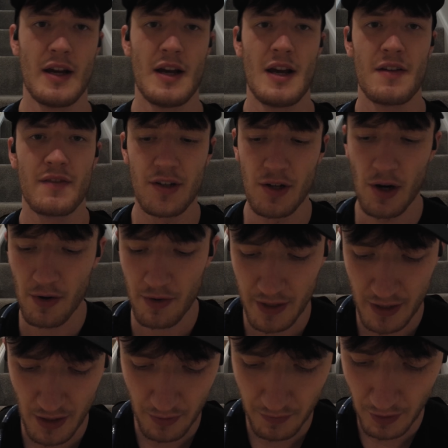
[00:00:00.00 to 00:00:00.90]
If you don't
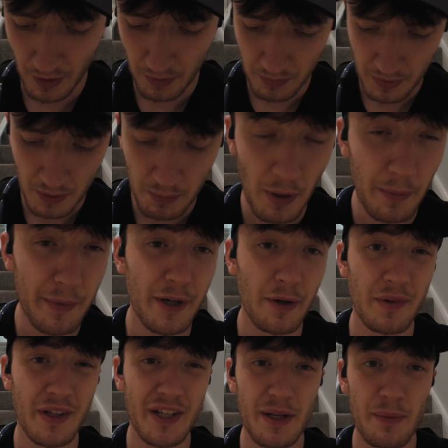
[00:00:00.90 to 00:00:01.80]
already own them, you probably don't
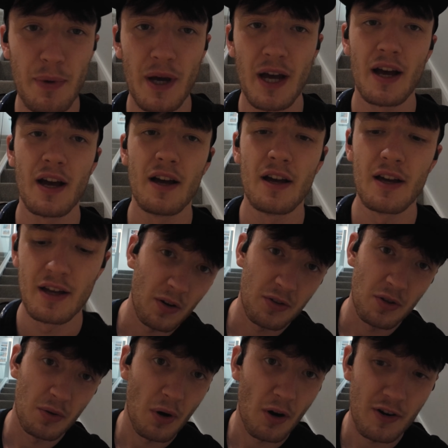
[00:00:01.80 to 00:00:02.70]
need a pair. If
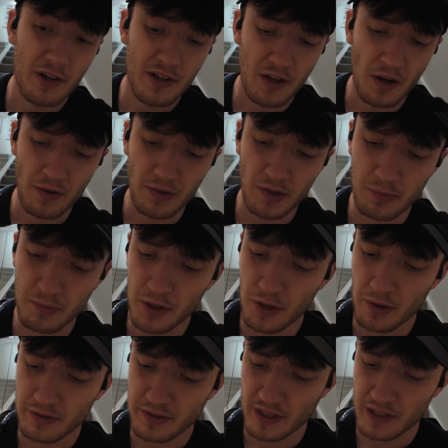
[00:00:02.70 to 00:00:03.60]
you do already own them, you
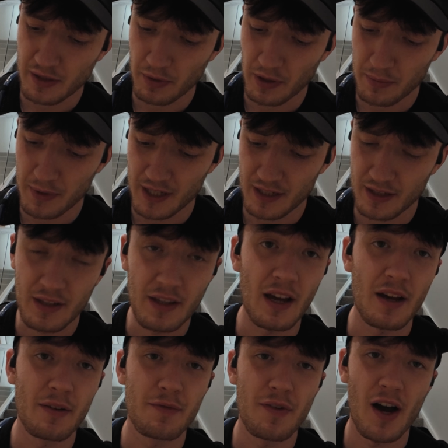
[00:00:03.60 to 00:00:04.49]
know exactly what I mean.
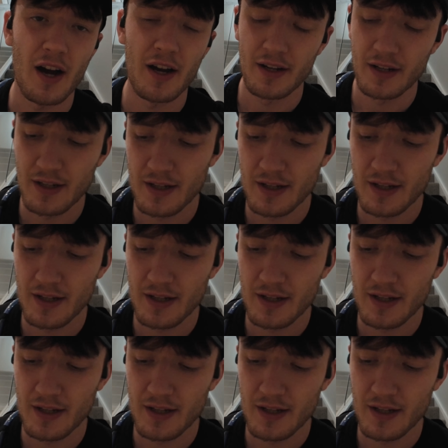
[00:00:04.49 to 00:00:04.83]
They're fine.